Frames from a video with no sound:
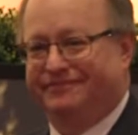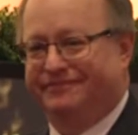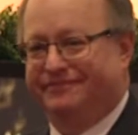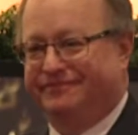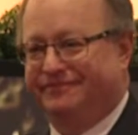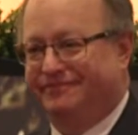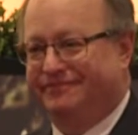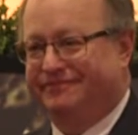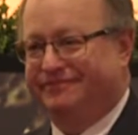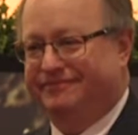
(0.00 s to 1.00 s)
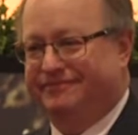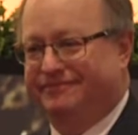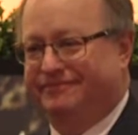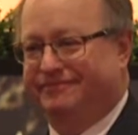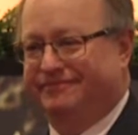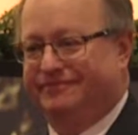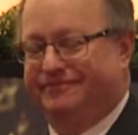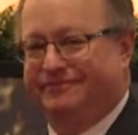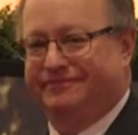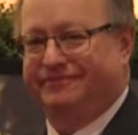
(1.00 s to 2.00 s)

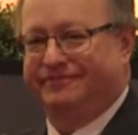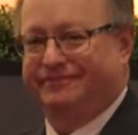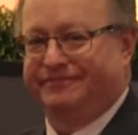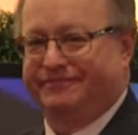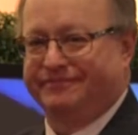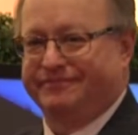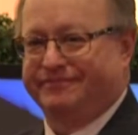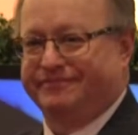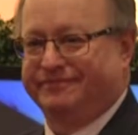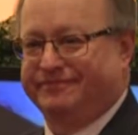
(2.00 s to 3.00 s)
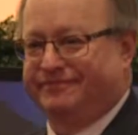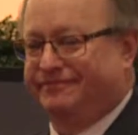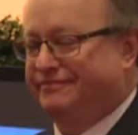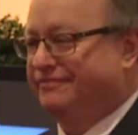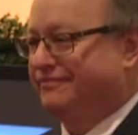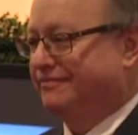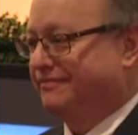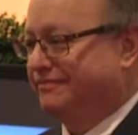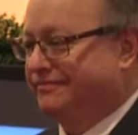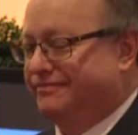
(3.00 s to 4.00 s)

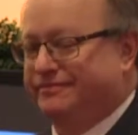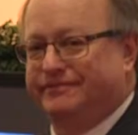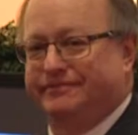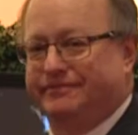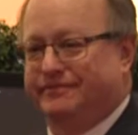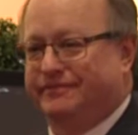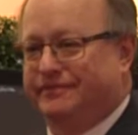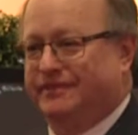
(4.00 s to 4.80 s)
No words are spoken by the person on screen.